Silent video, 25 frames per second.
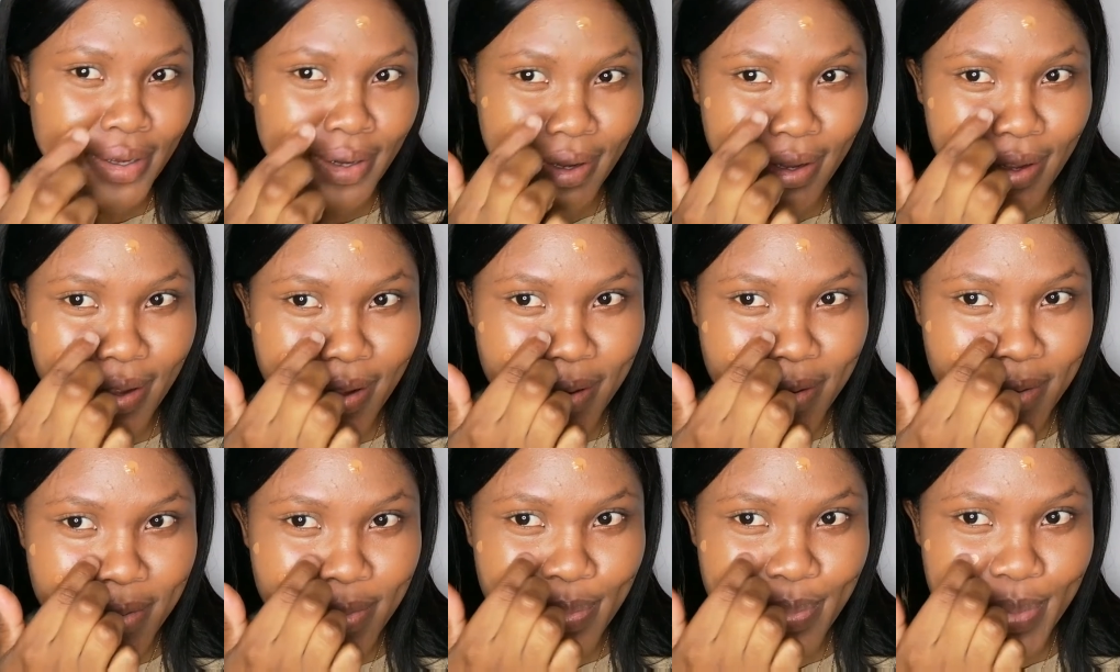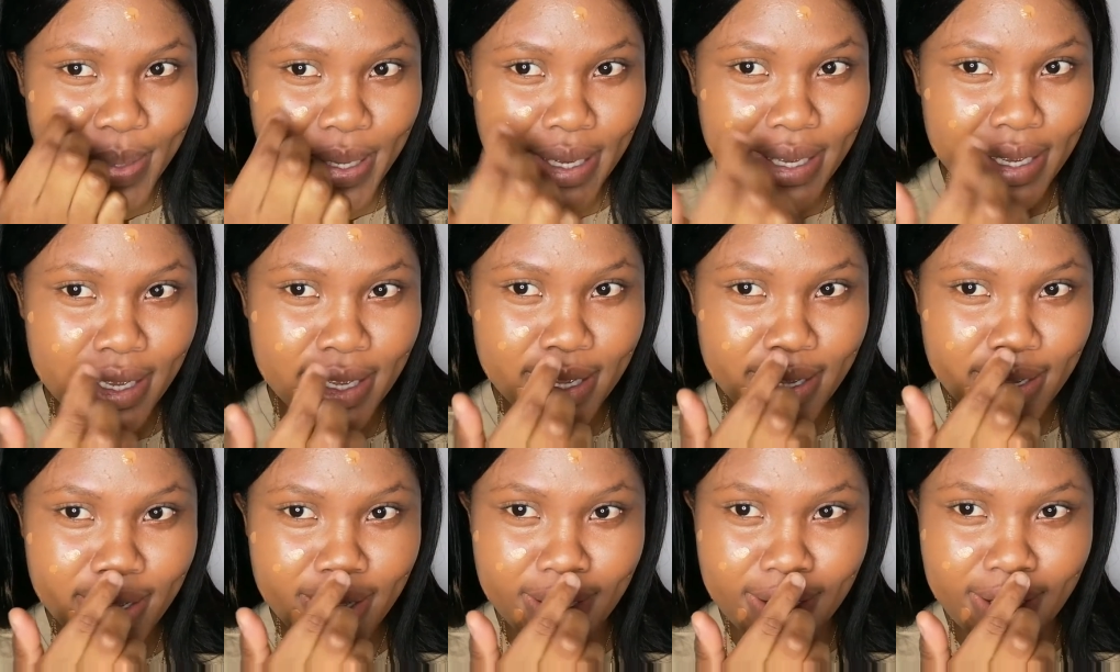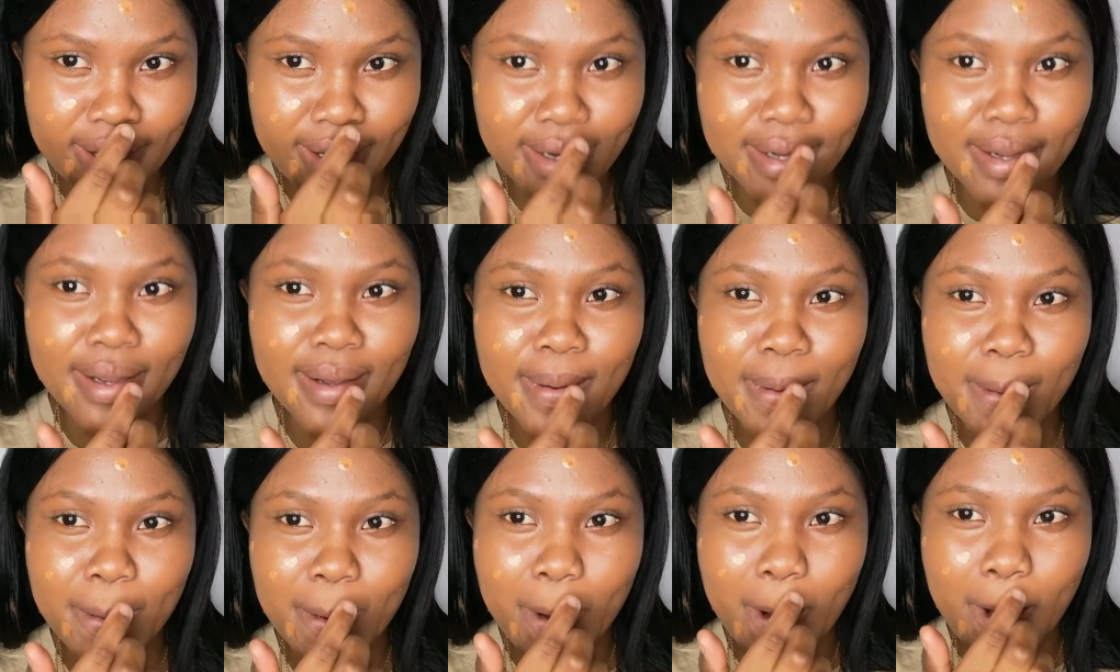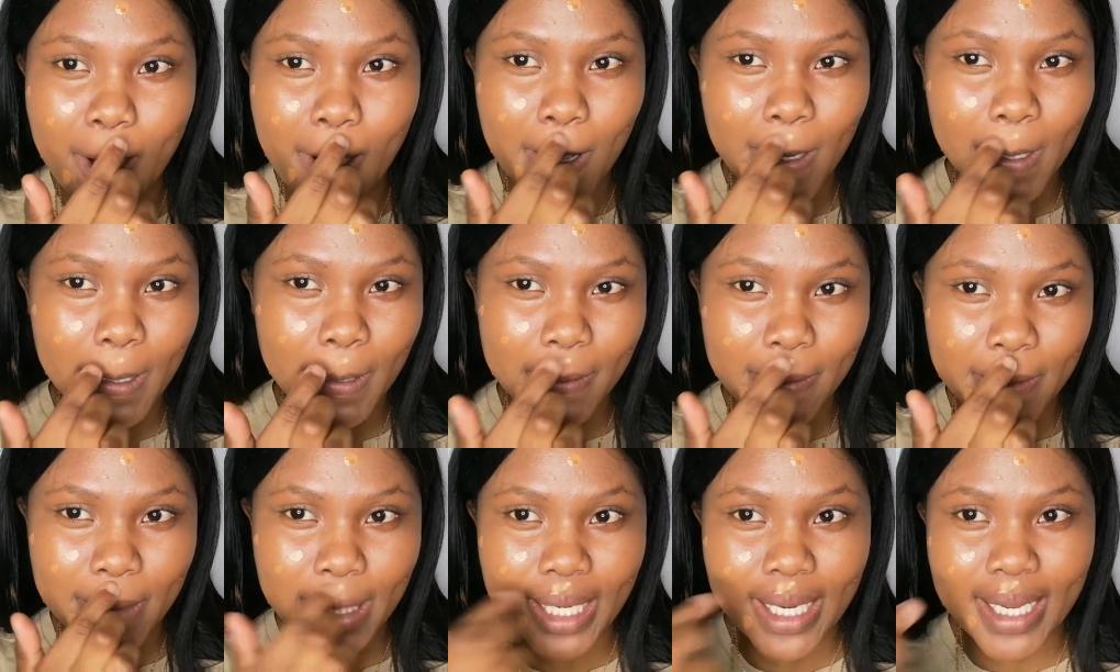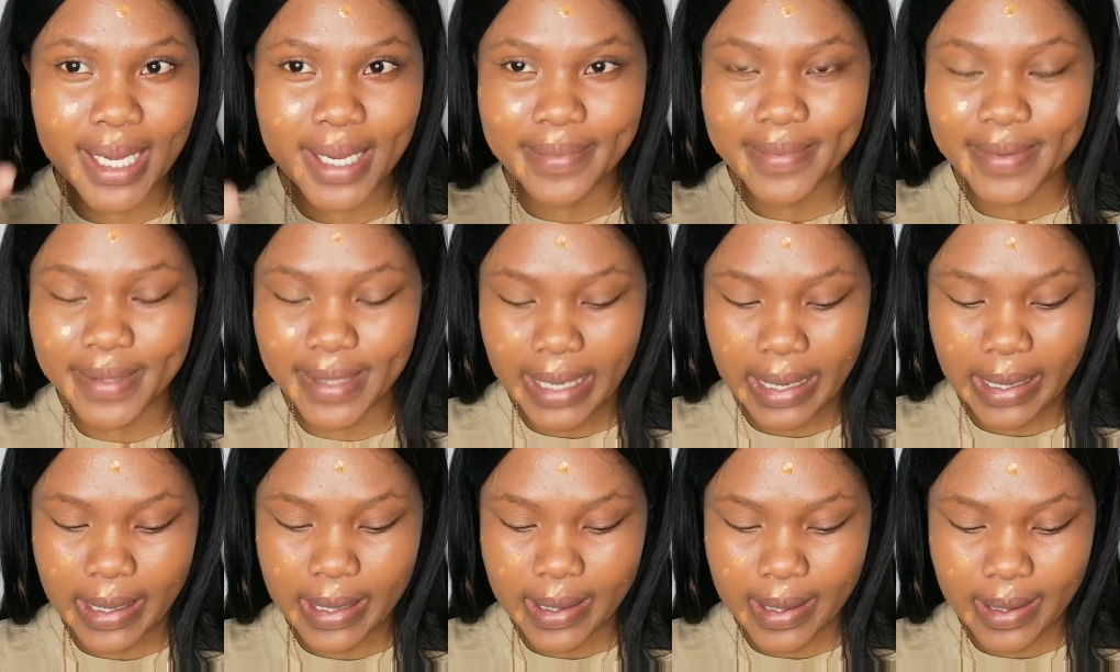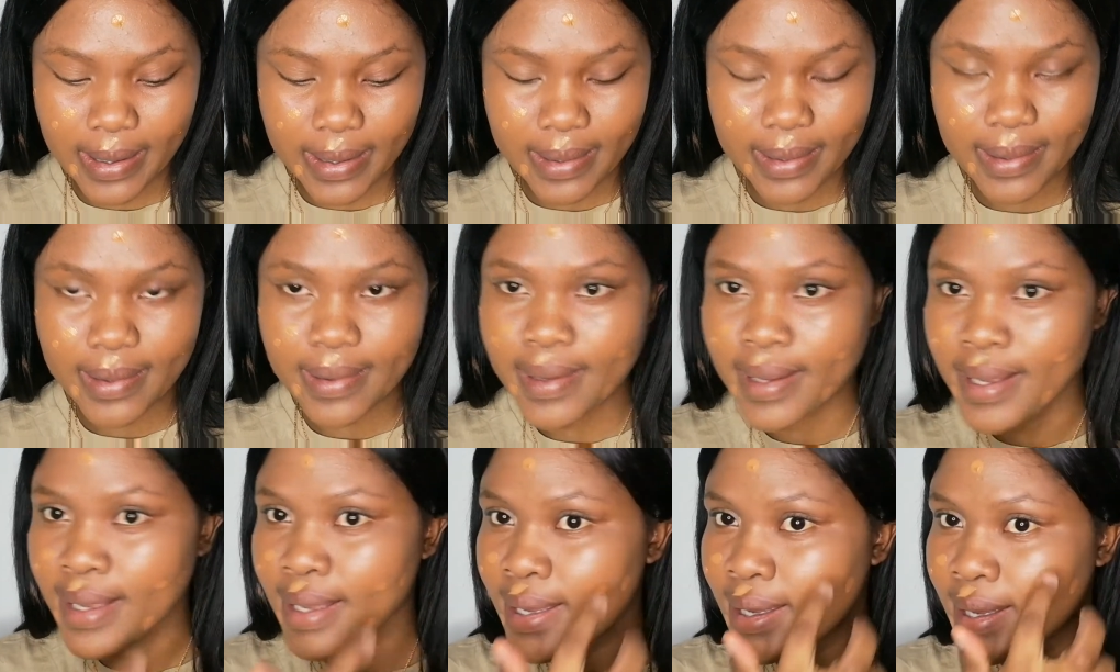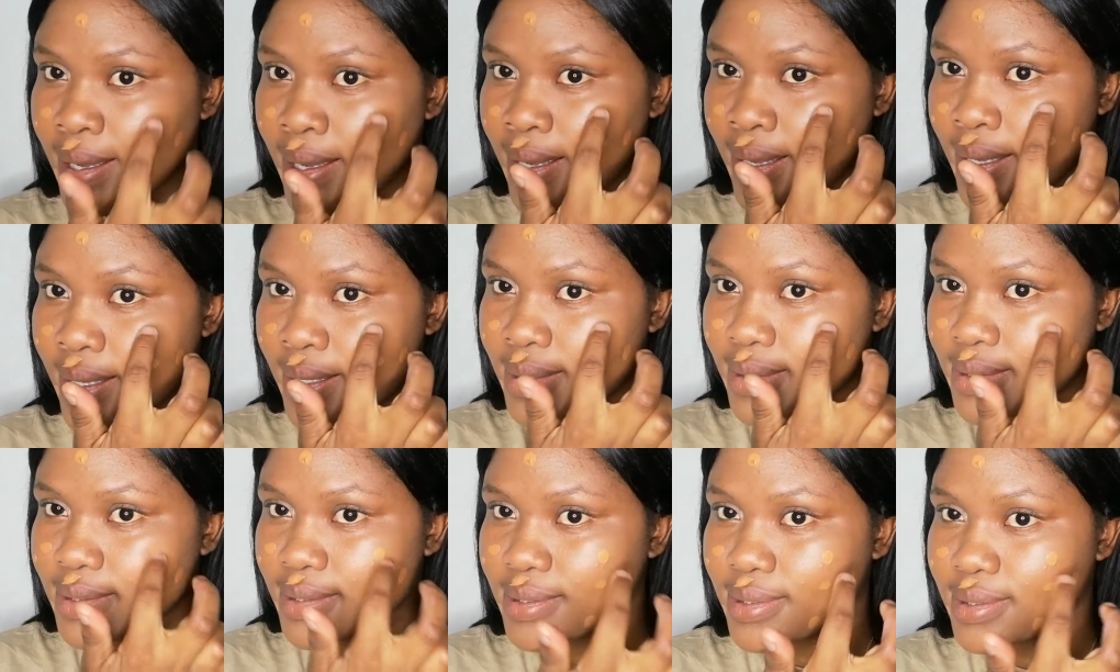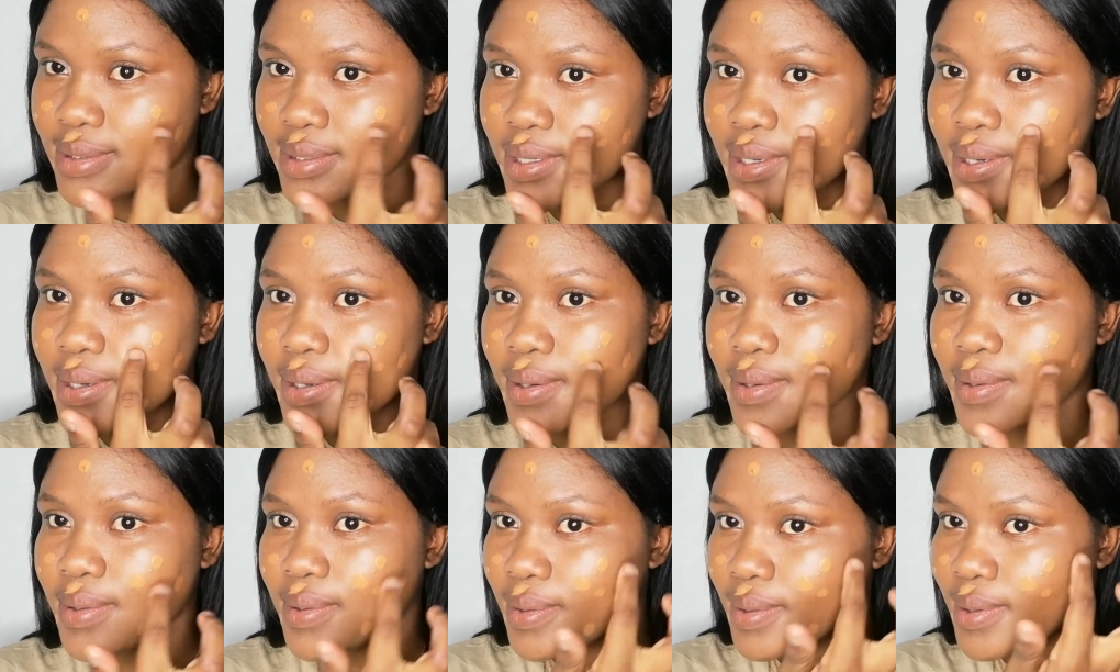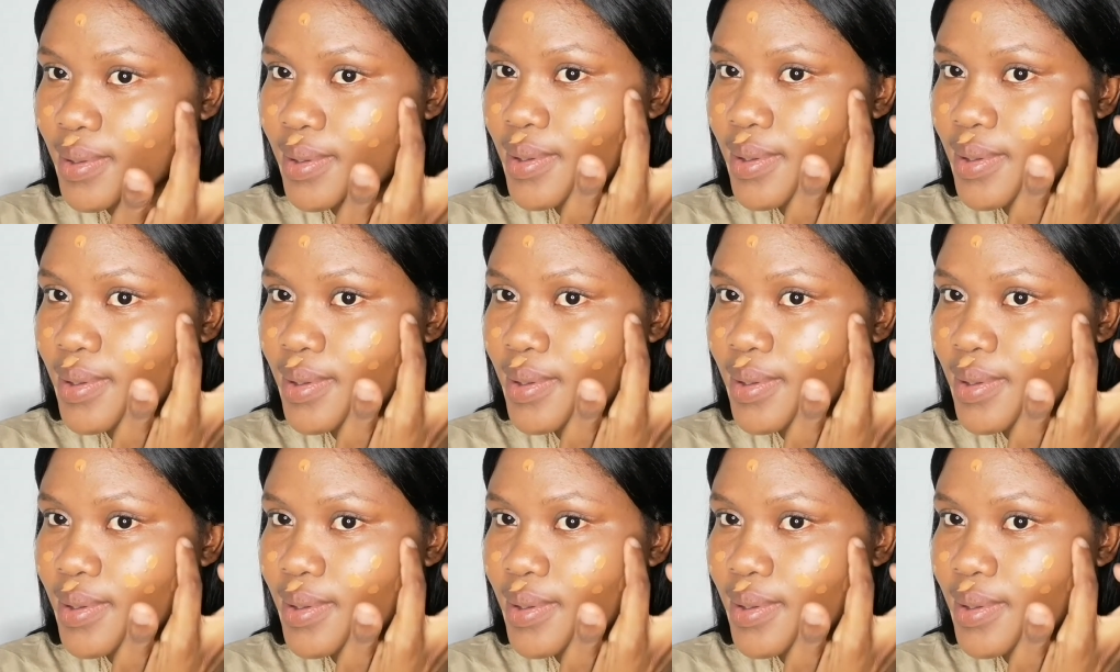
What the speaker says: go big or go home type of girl, so